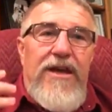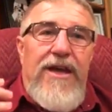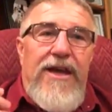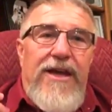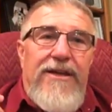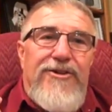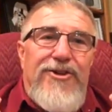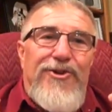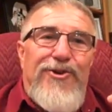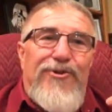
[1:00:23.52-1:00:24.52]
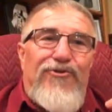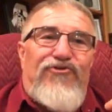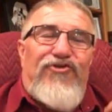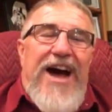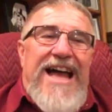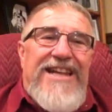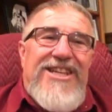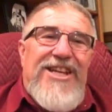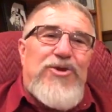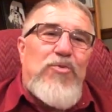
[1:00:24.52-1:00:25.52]
it finds
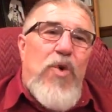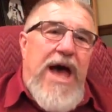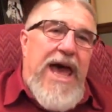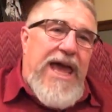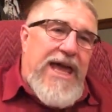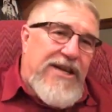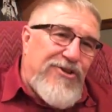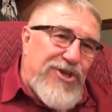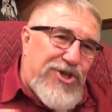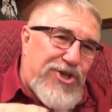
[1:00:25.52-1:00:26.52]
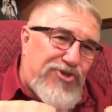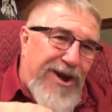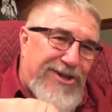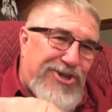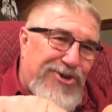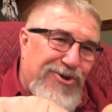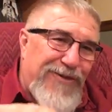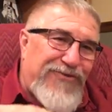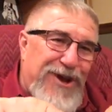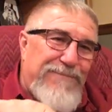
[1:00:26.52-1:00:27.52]
its way into the structure
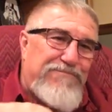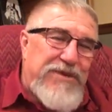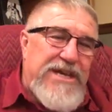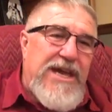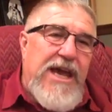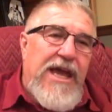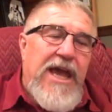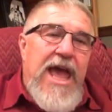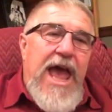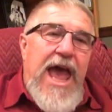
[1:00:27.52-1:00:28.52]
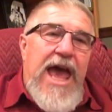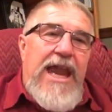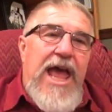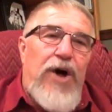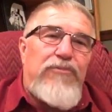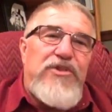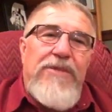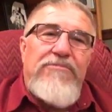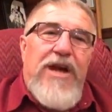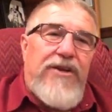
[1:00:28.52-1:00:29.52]
of their being and helps
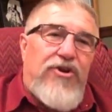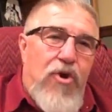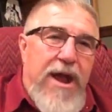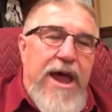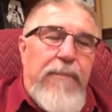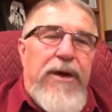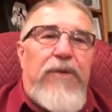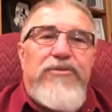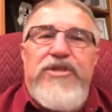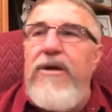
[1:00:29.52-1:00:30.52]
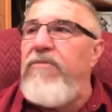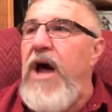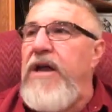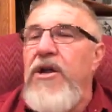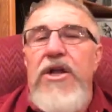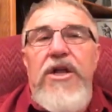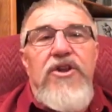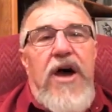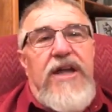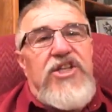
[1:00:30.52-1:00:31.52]
them not cramp, helps them not
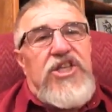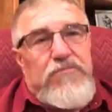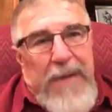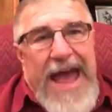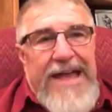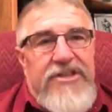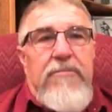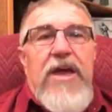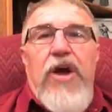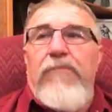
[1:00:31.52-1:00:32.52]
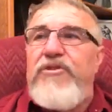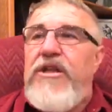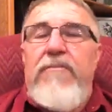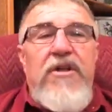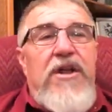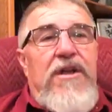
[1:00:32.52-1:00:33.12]
not spasm, helps them